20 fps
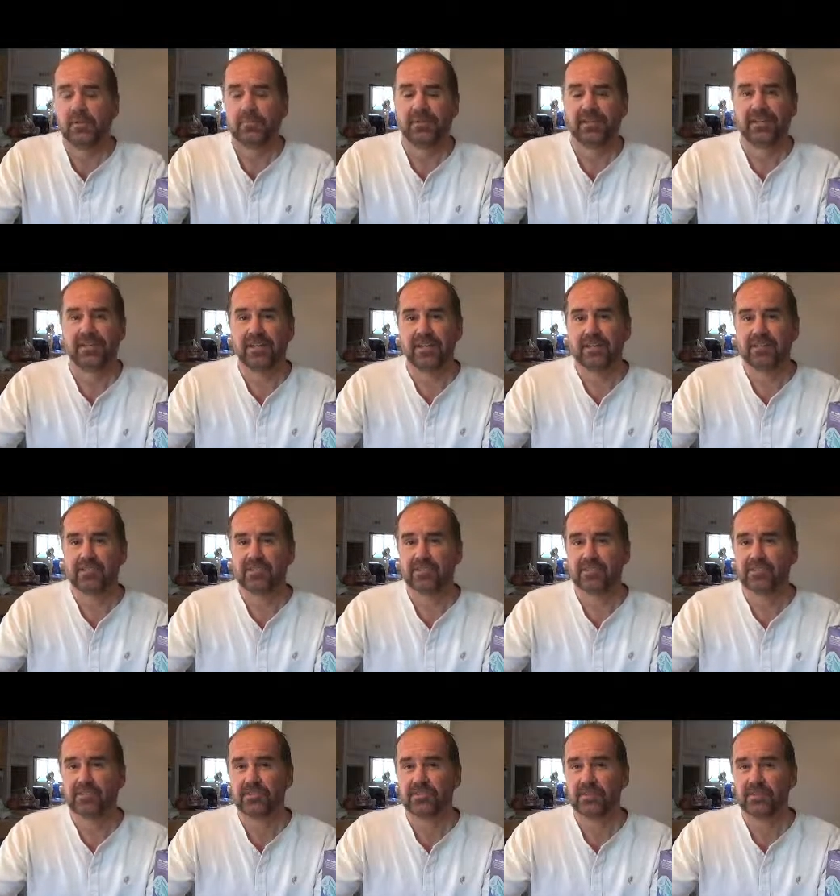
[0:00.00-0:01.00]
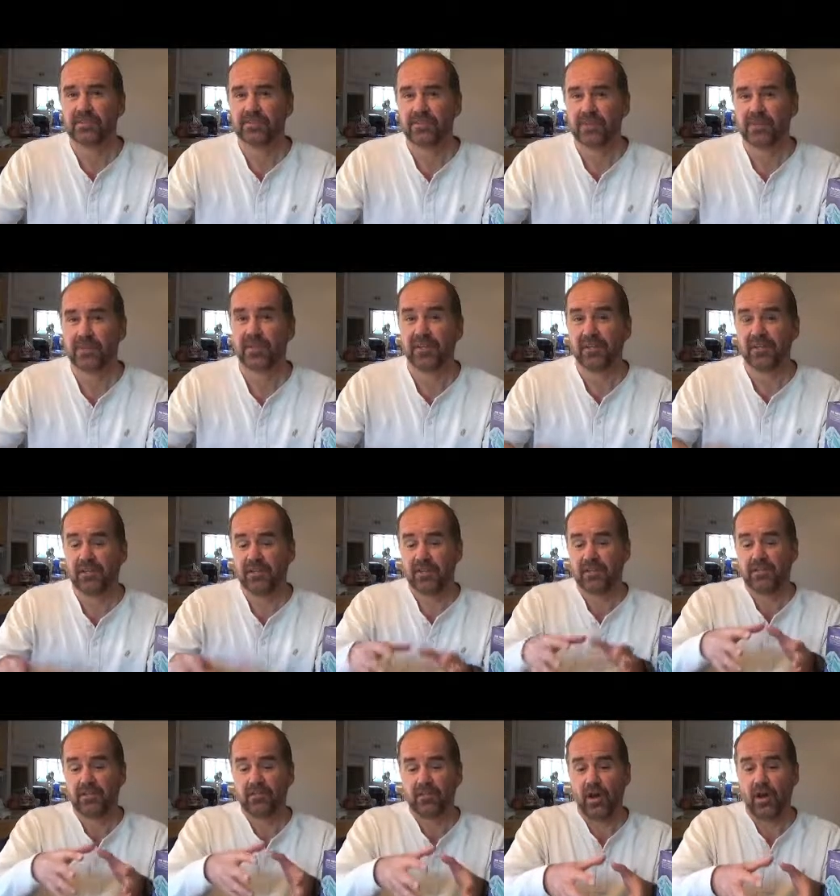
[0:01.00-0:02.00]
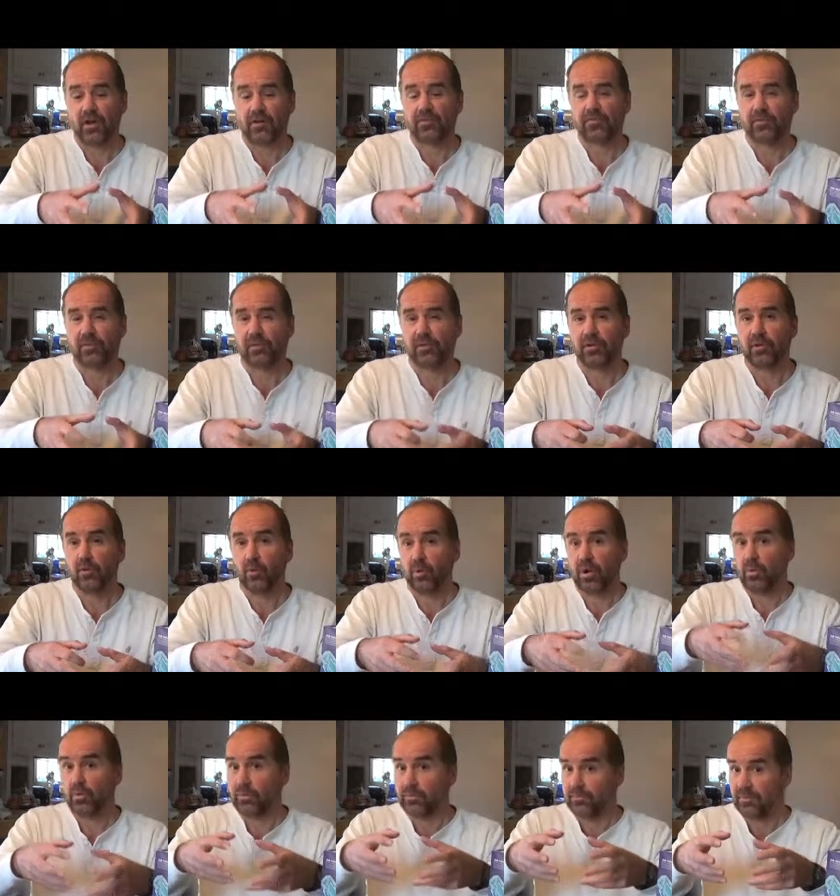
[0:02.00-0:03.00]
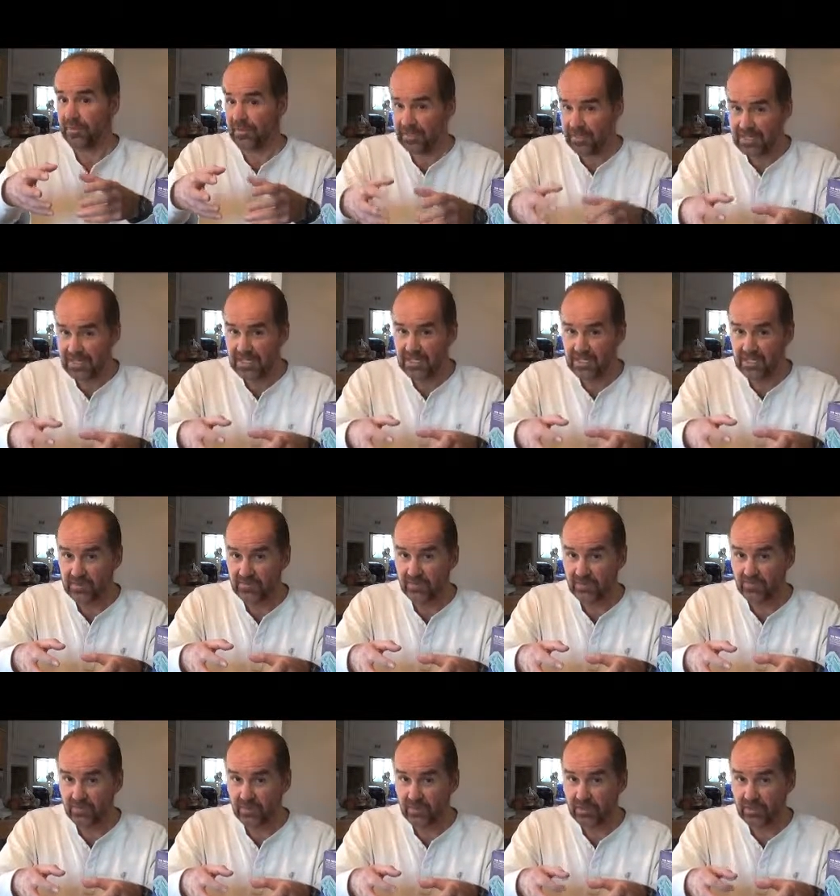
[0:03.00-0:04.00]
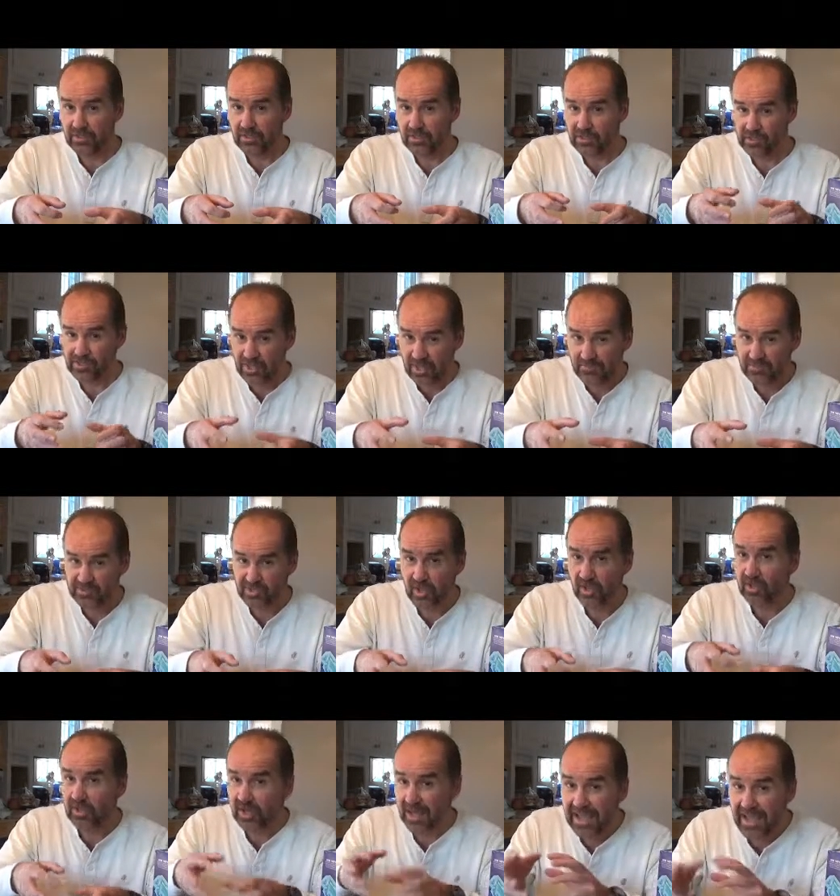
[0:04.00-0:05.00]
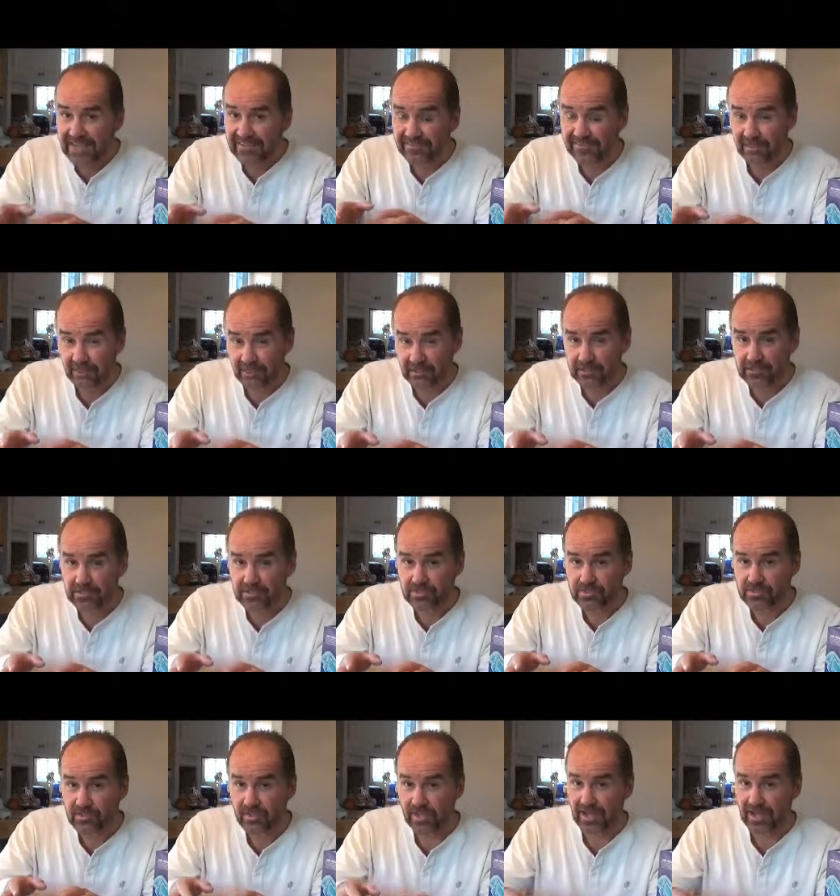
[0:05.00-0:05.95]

Because typically, doctrine, what we believe, shapes our ethics,